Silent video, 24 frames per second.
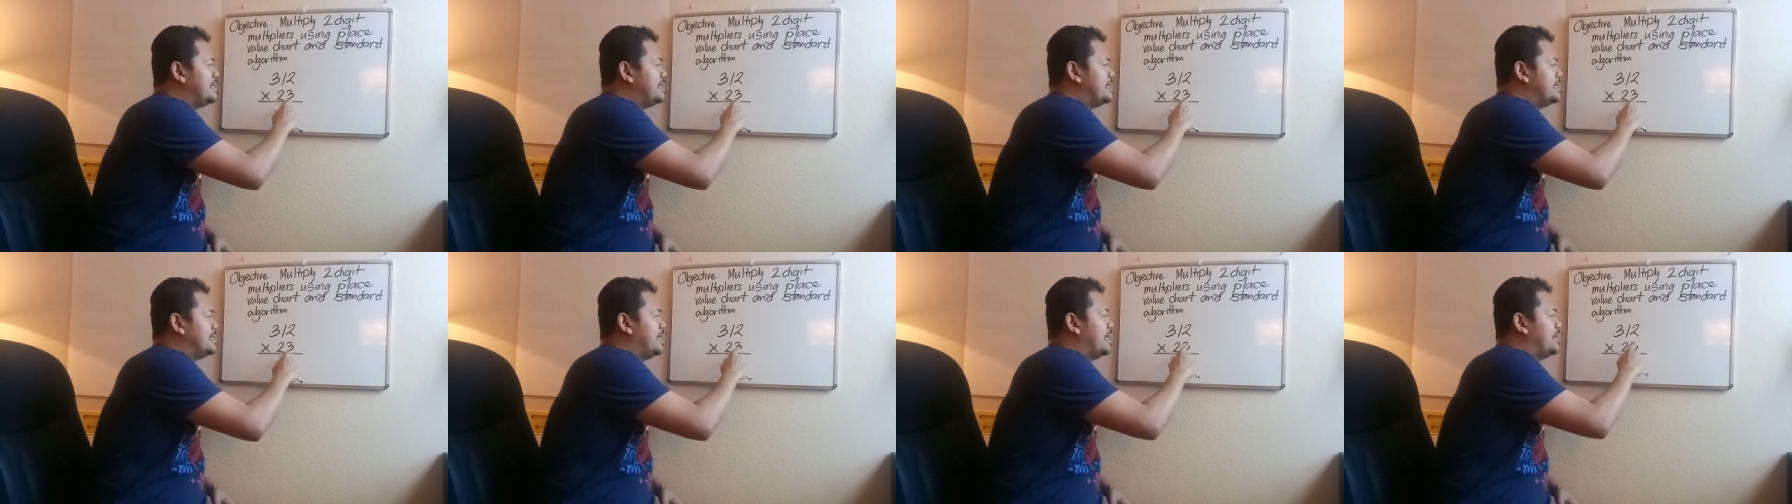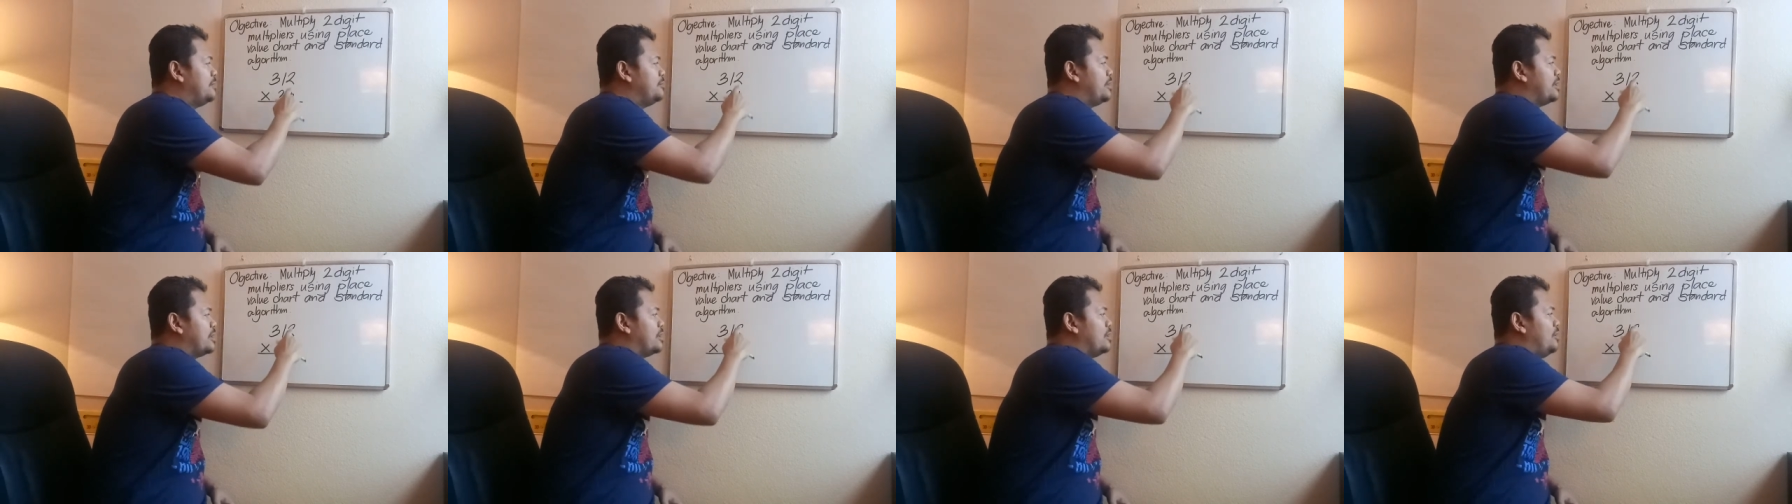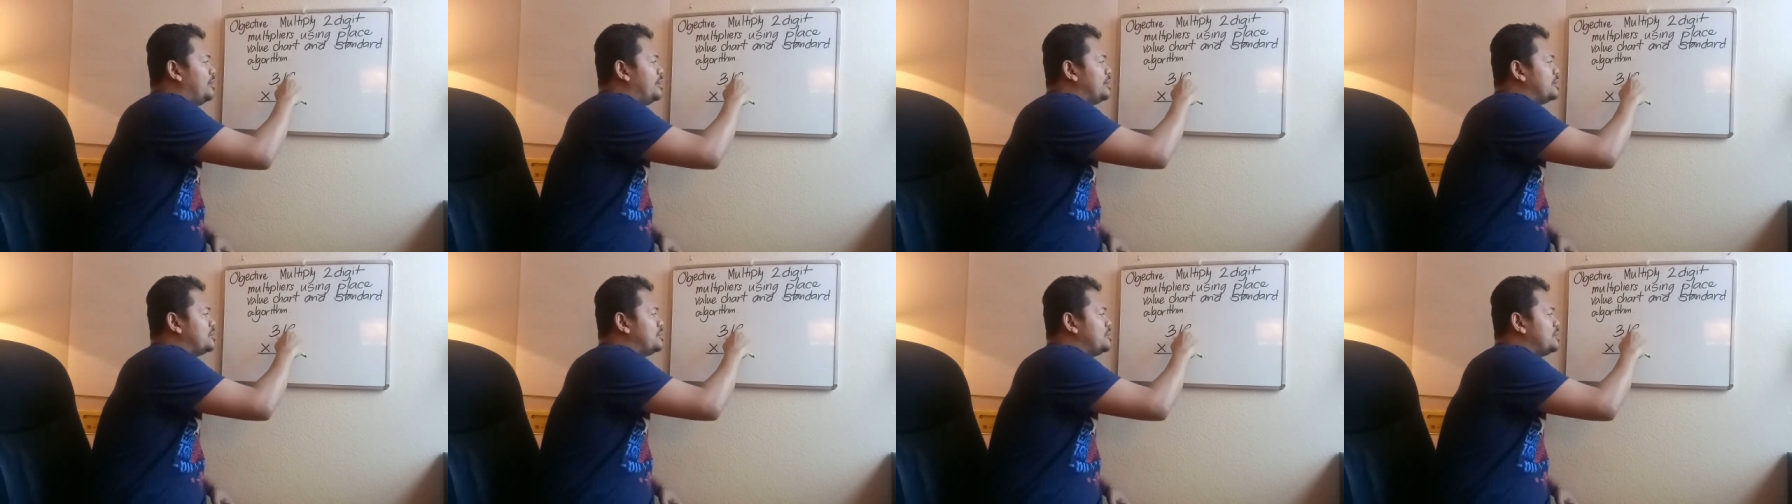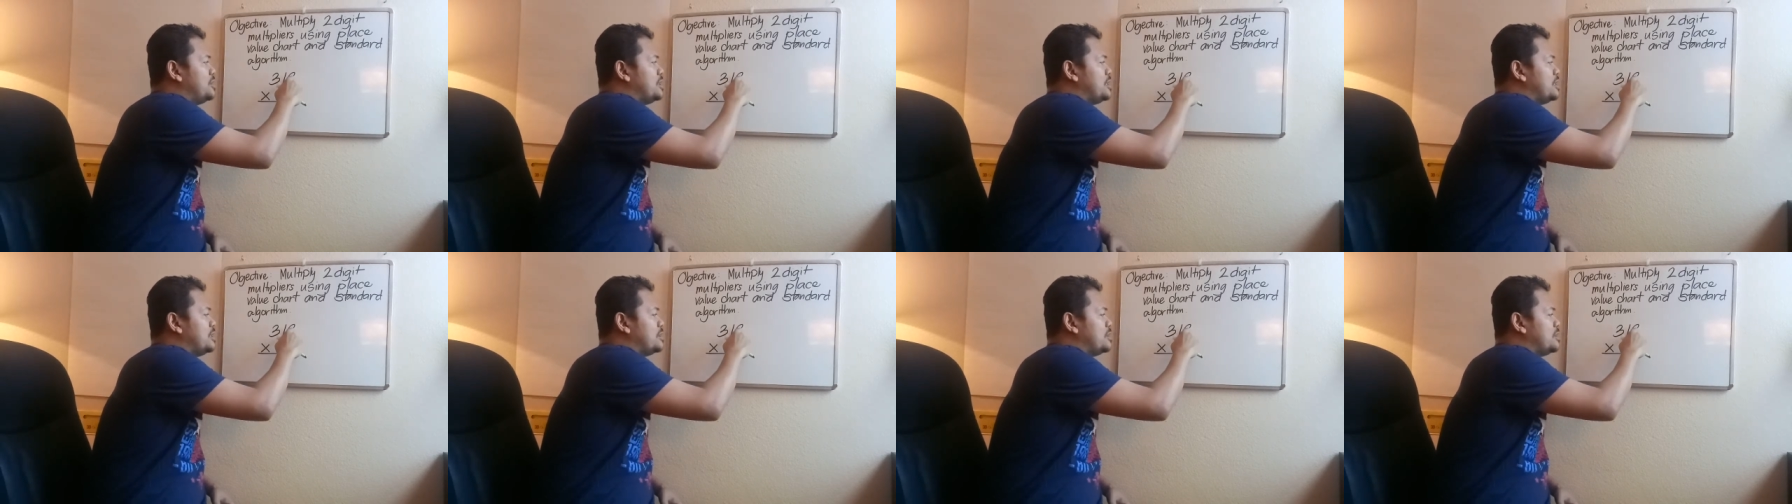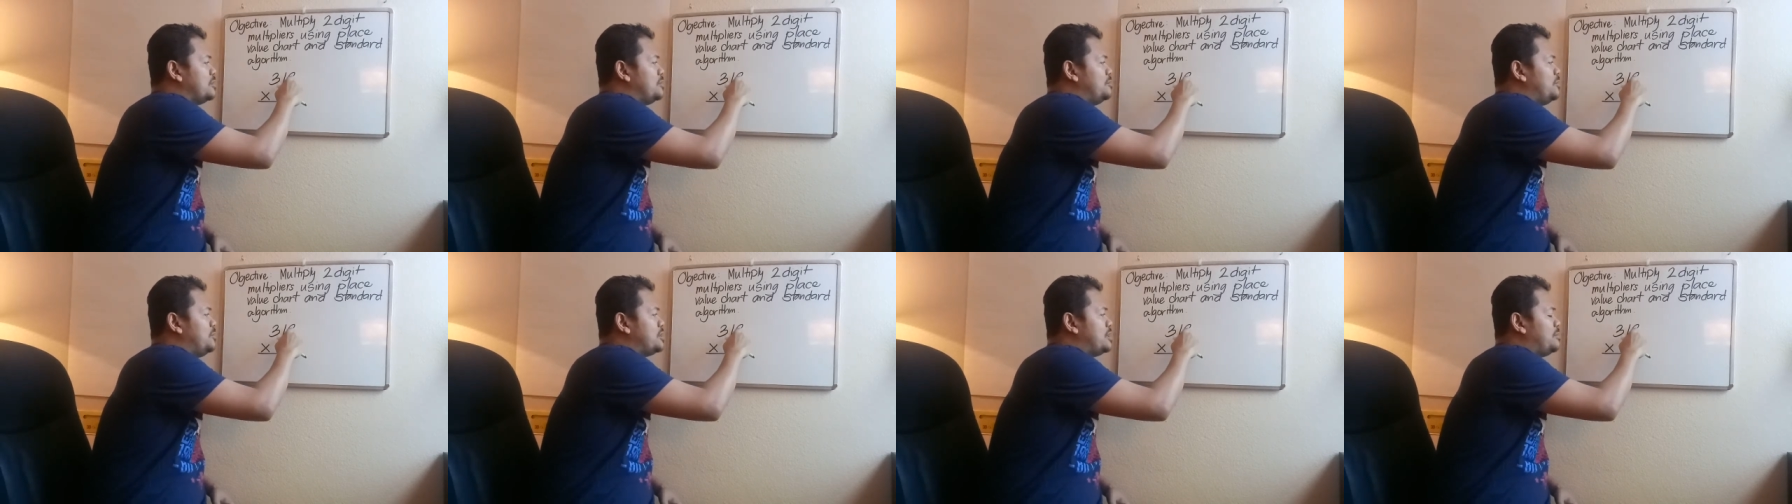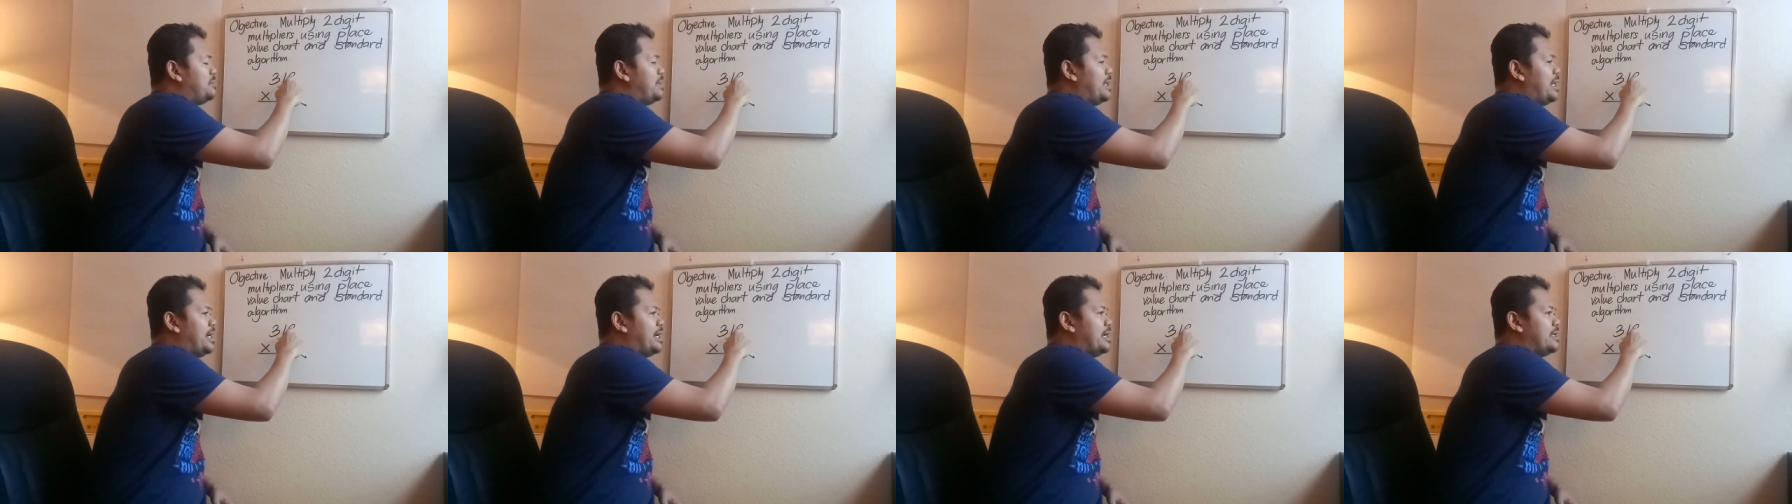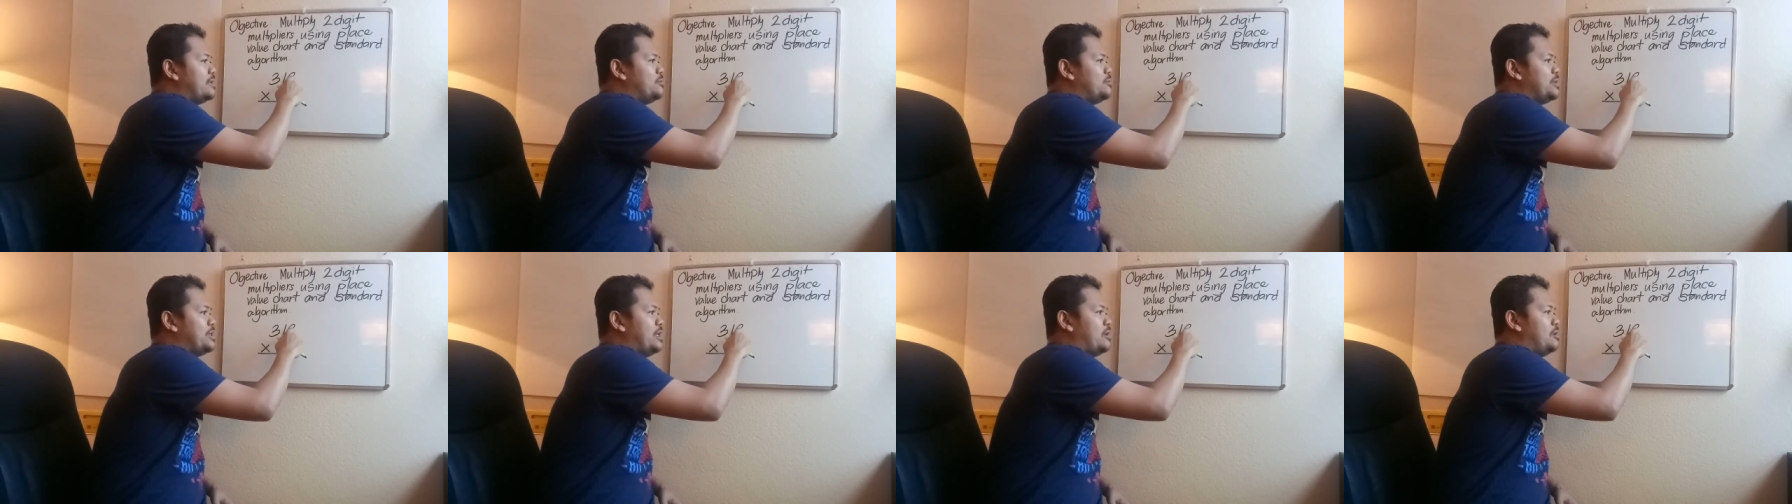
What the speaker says: Then we're going to multiply it with